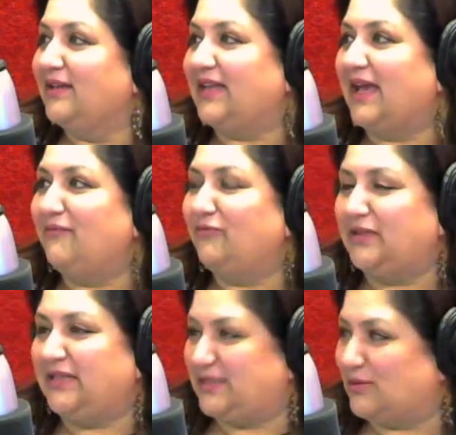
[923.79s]
Time for
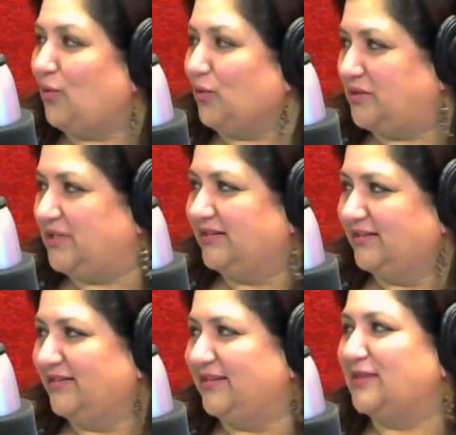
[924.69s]
discord.
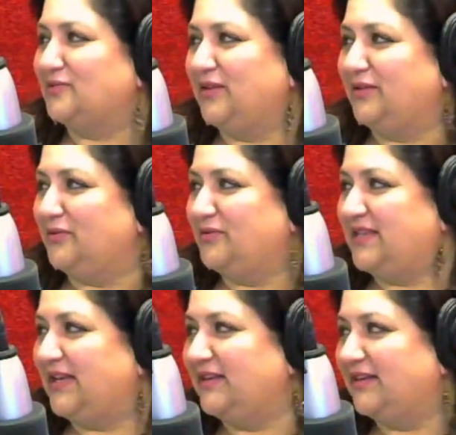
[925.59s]
That's what he would have
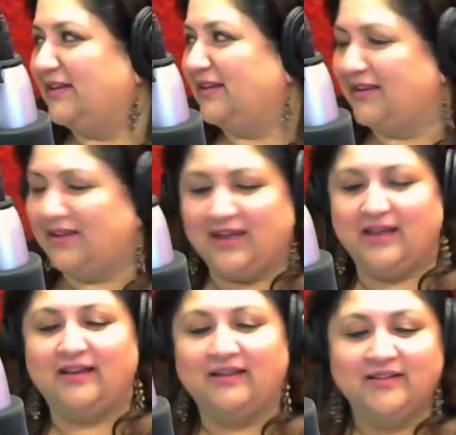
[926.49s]
said.
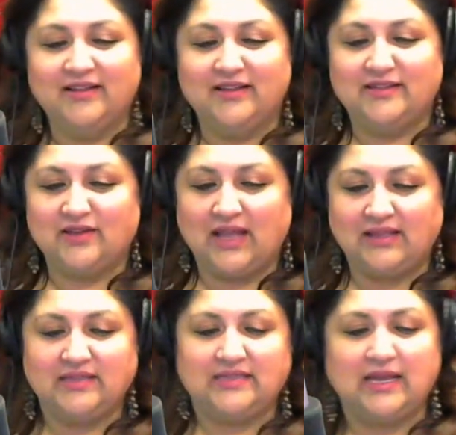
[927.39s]
Ah. Uh, so
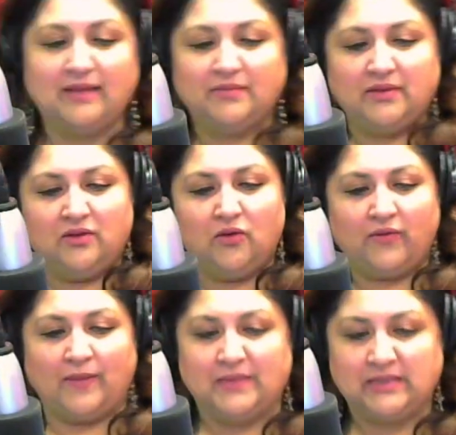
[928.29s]
at this time, no
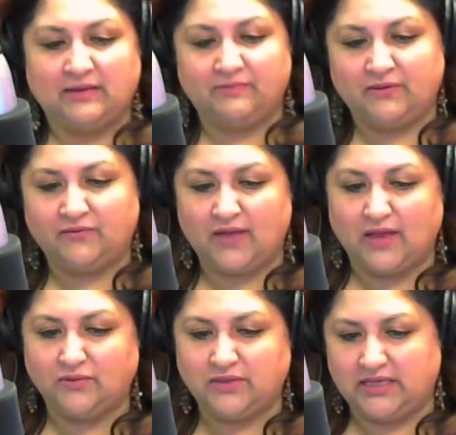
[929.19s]
weapons have been
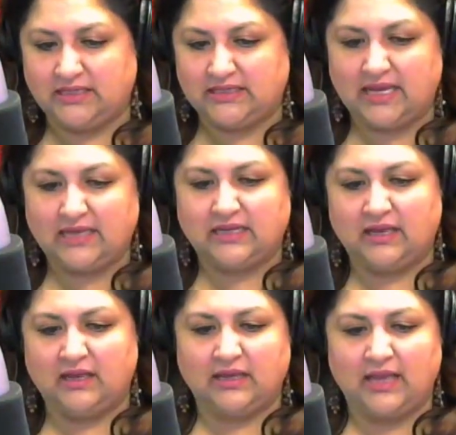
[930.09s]
found, he said.
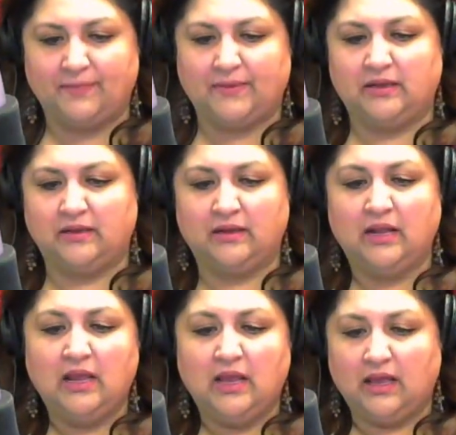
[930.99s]
Uh, Capitol
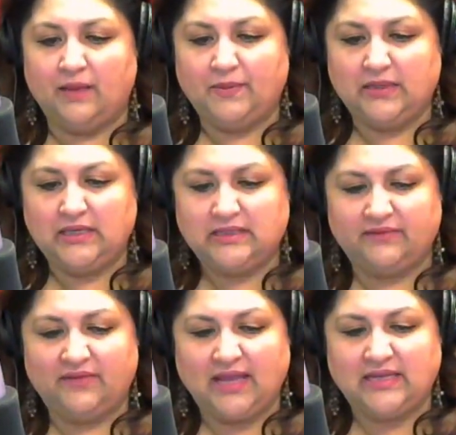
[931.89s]
uh, Police
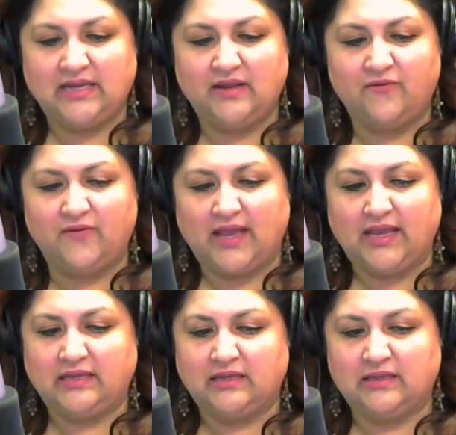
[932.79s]
have
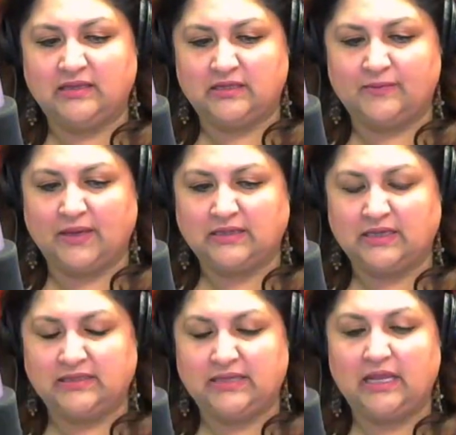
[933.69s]
identified the suspect
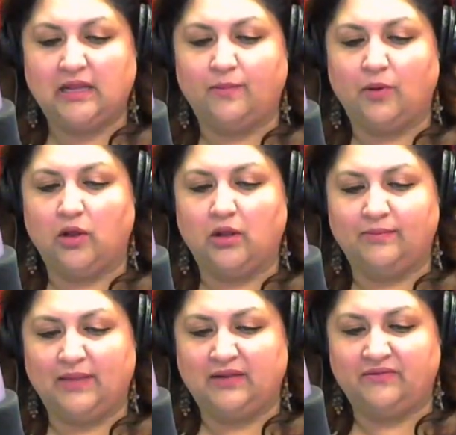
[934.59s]
as Dale
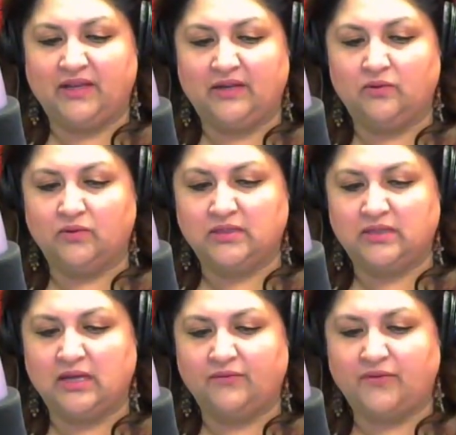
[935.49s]
Paul Melvin, who
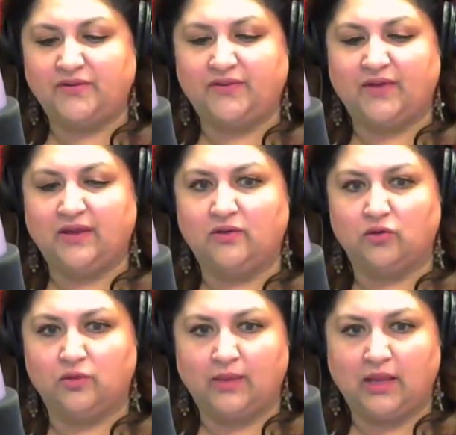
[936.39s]
is a 55 year
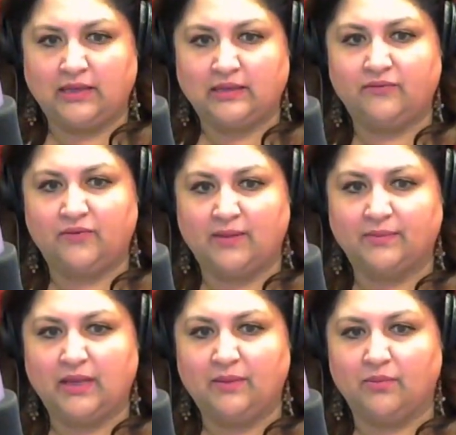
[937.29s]
old man
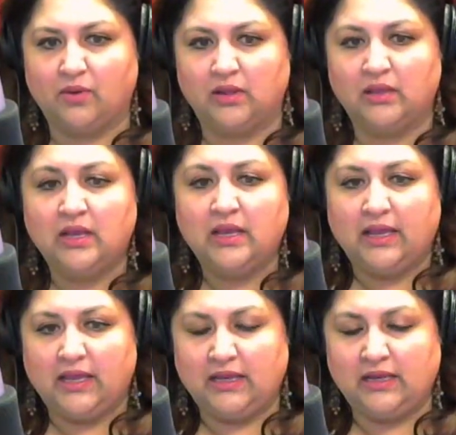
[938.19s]
from Kimball
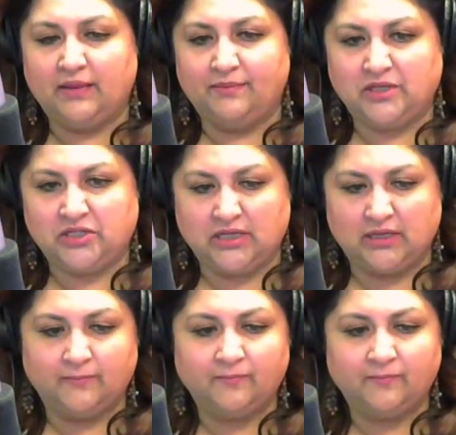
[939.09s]
in Michigan.